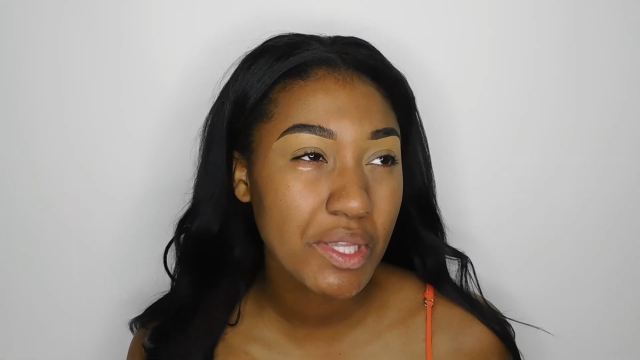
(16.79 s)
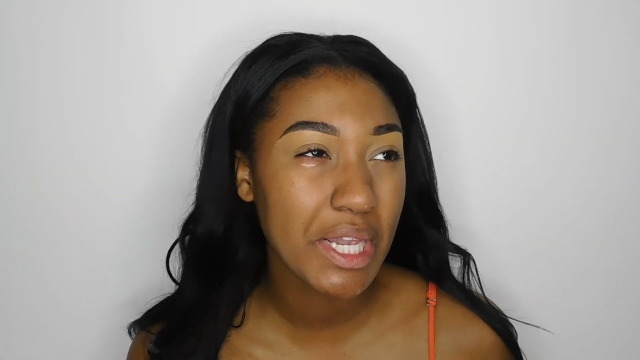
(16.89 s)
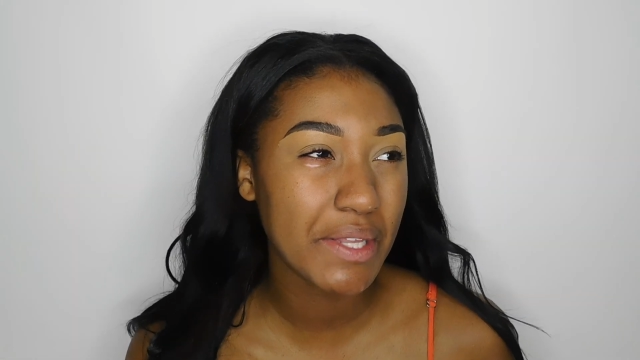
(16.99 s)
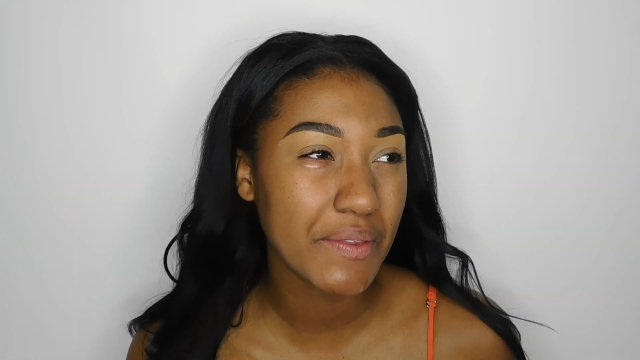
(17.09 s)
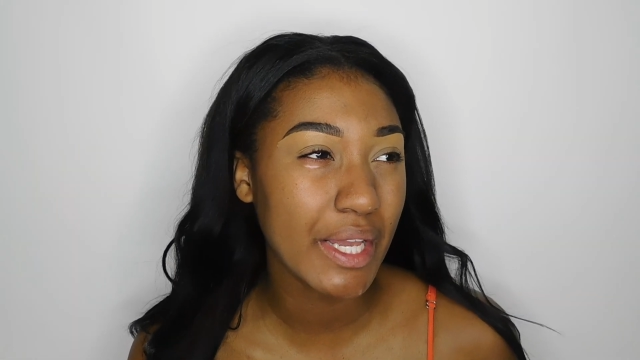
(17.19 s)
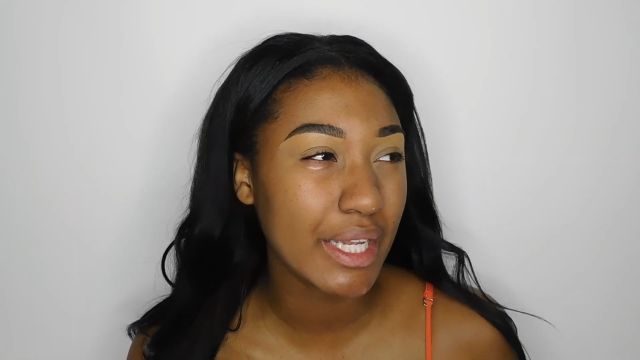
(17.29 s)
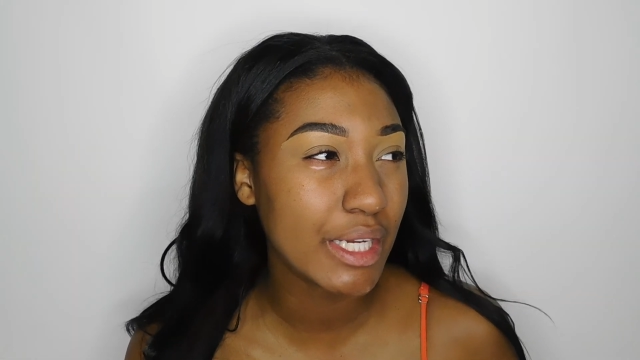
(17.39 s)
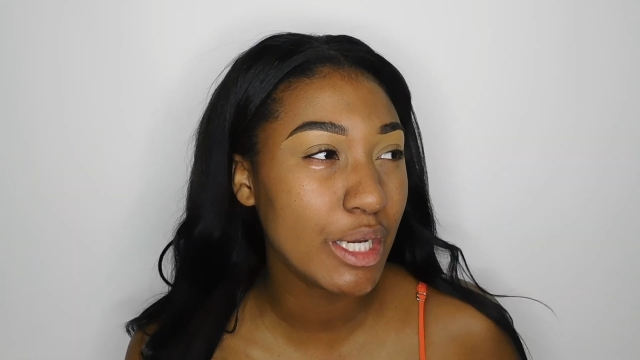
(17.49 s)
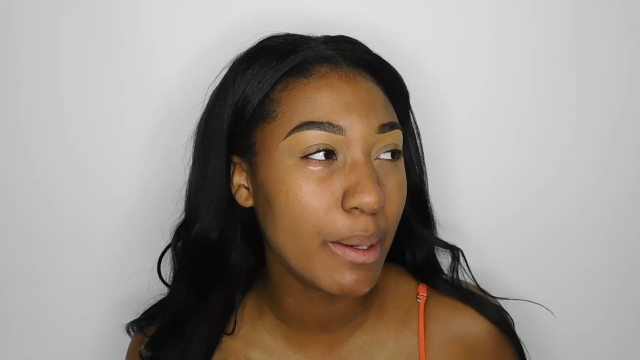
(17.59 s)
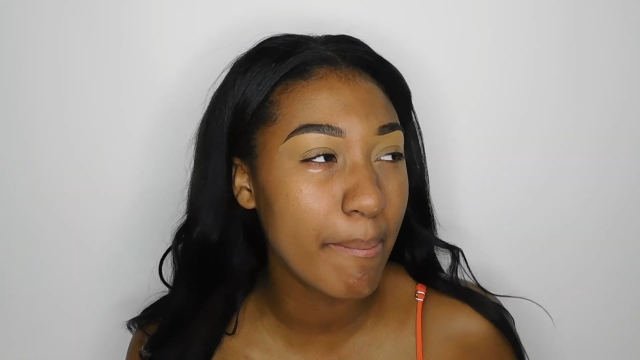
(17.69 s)
in
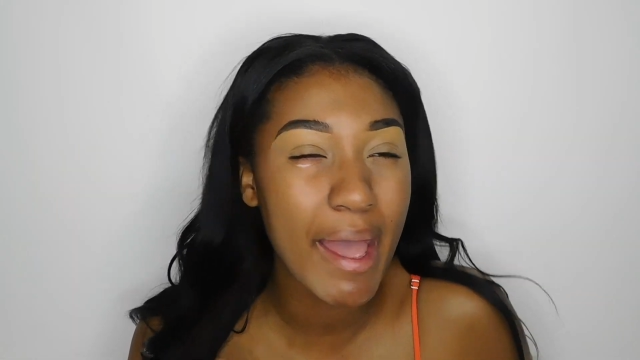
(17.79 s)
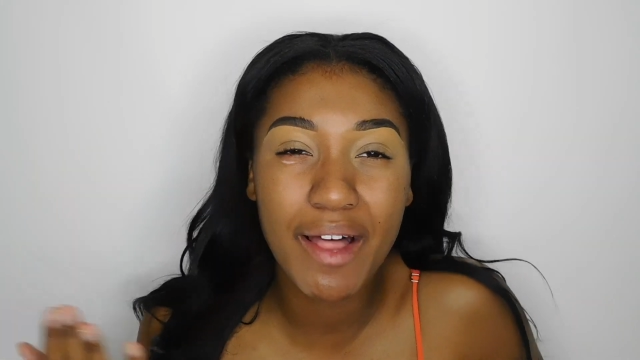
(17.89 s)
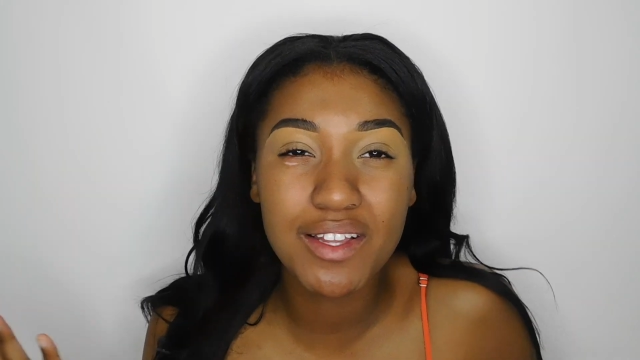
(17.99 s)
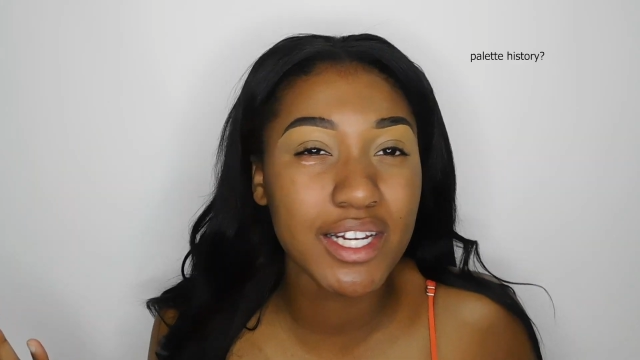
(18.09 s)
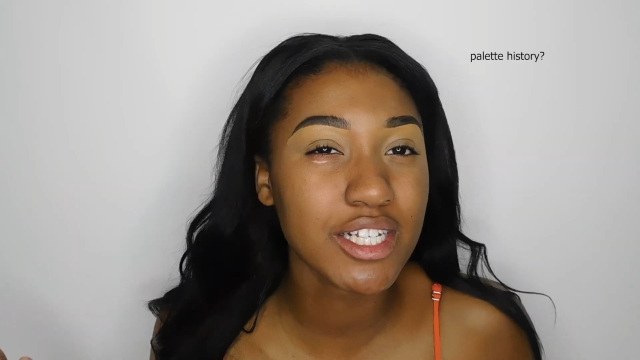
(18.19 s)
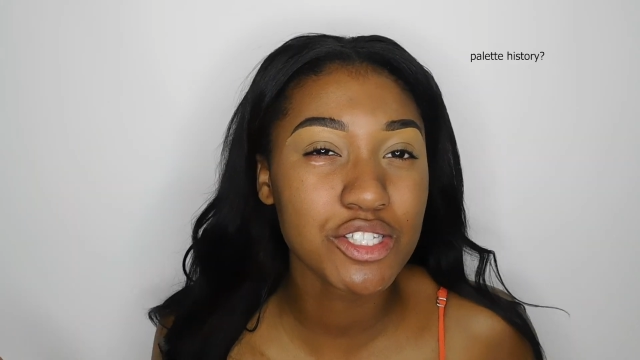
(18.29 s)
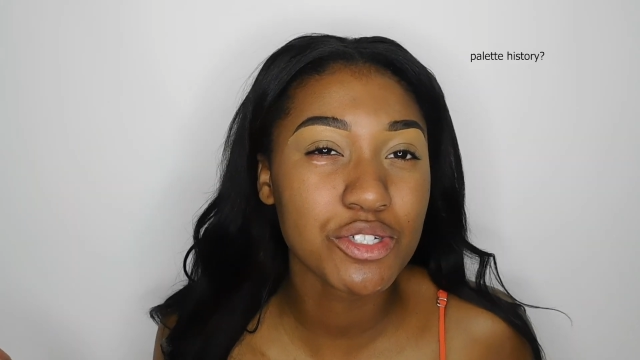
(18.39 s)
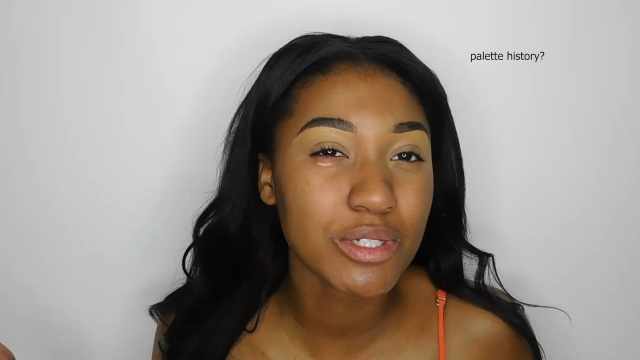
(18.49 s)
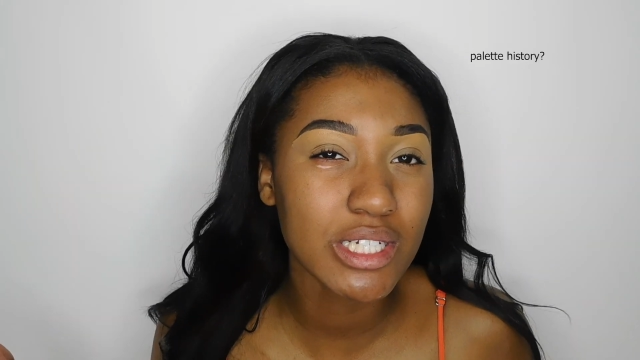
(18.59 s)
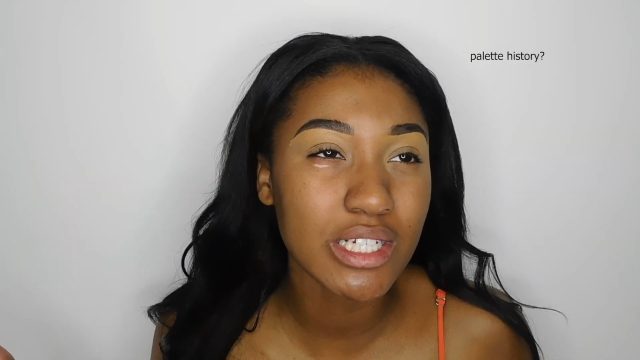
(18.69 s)
like palette
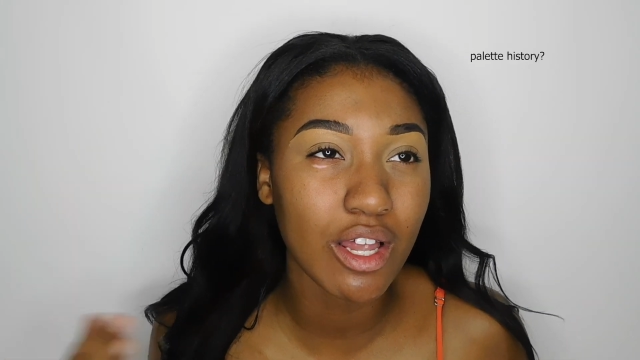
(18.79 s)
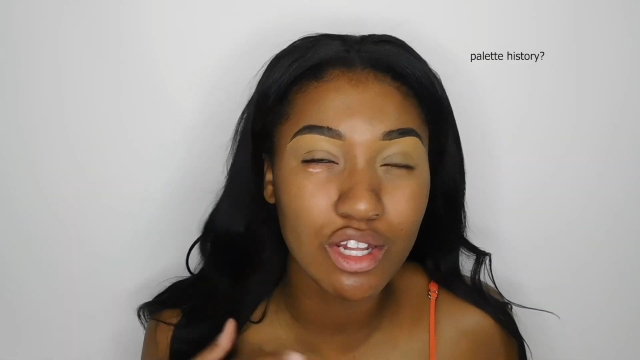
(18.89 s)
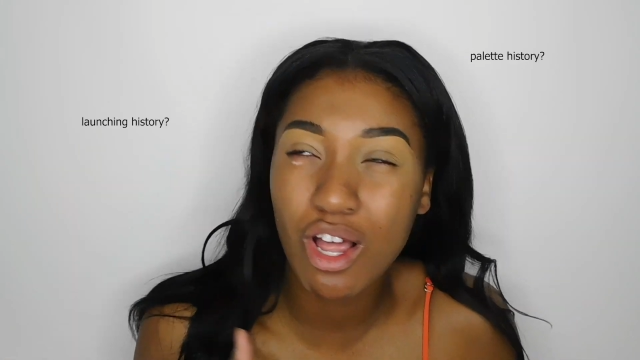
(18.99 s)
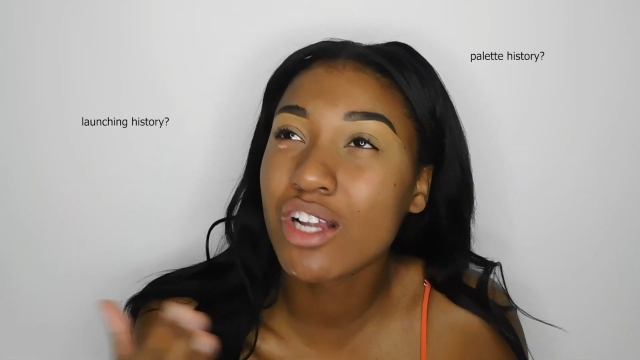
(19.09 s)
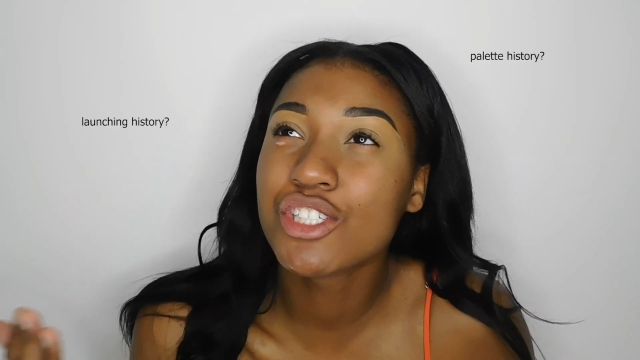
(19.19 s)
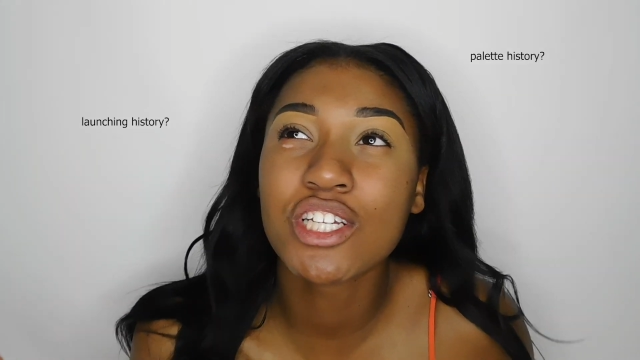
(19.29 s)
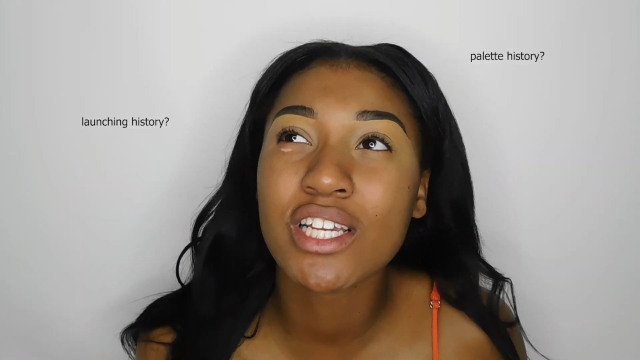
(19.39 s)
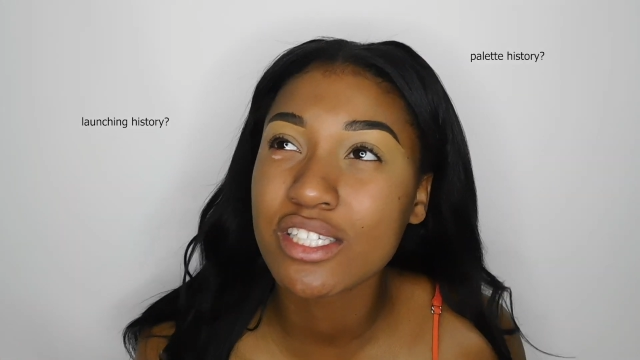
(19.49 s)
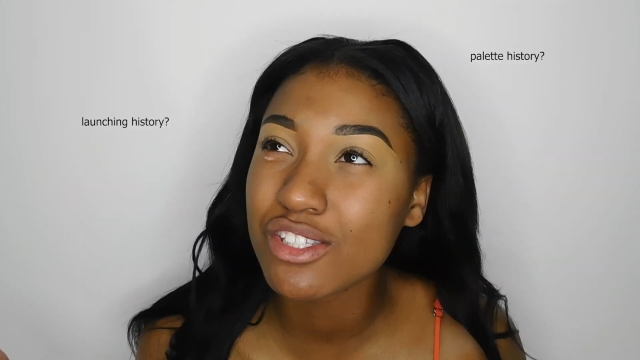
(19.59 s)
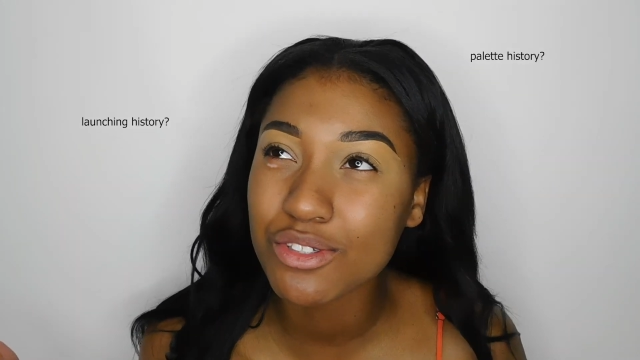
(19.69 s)
history, launching
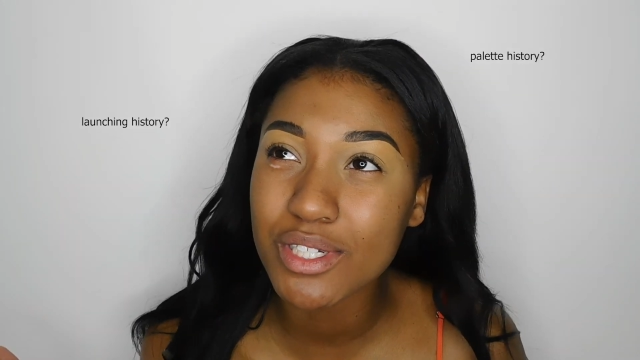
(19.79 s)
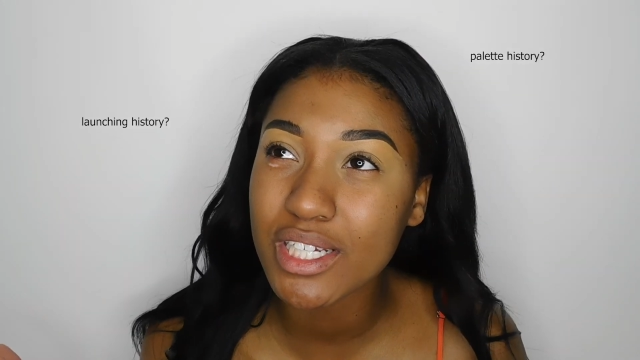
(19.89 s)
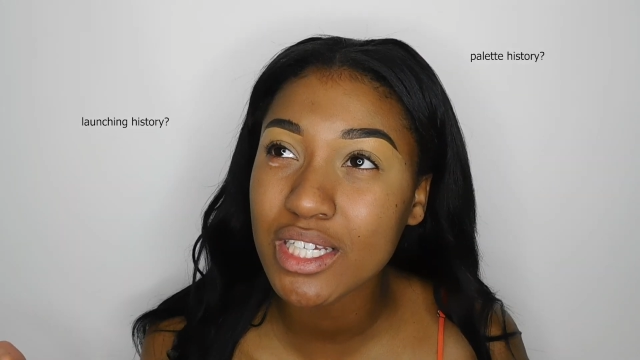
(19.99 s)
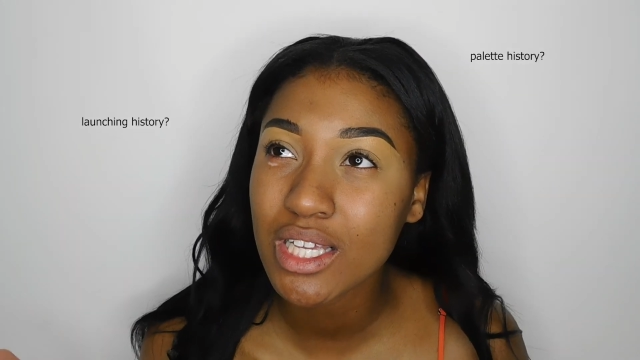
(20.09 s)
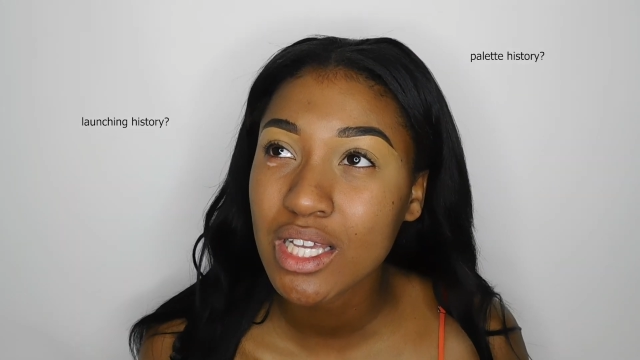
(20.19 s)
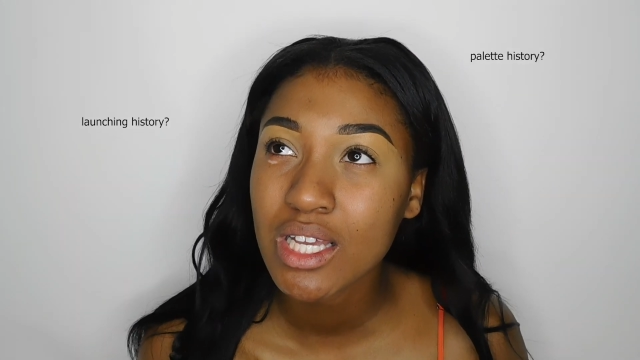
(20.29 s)
history.